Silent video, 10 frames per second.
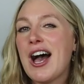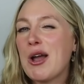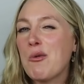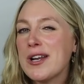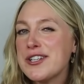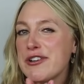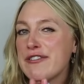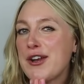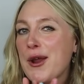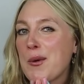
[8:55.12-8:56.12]
I wonder
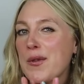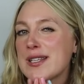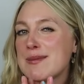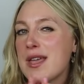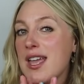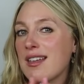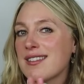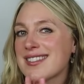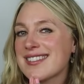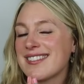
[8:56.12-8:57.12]
if you know what this
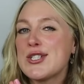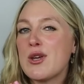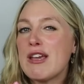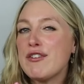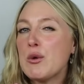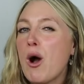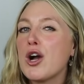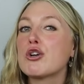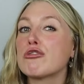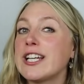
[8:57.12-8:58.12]
means. So if you are
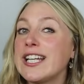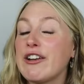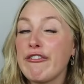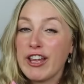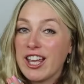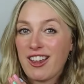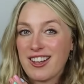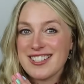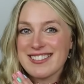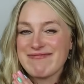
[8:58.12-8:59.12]

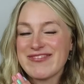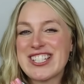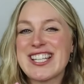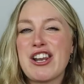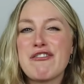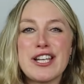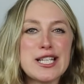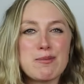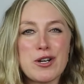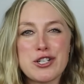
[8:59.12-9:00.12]
green-fingered, which is a lovely
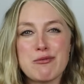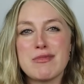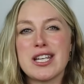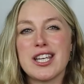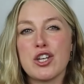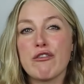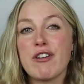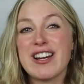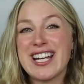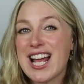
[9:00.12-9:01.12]
expression meaning you're
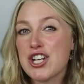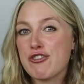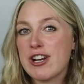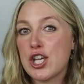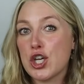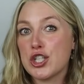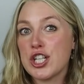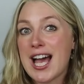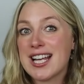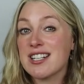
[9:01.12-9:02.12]
very naturally good
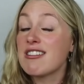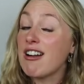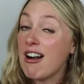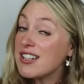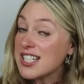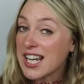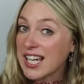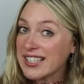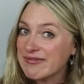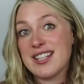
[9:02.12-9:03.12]
at
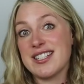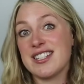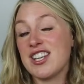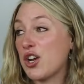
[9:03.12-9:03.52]
gardening and, you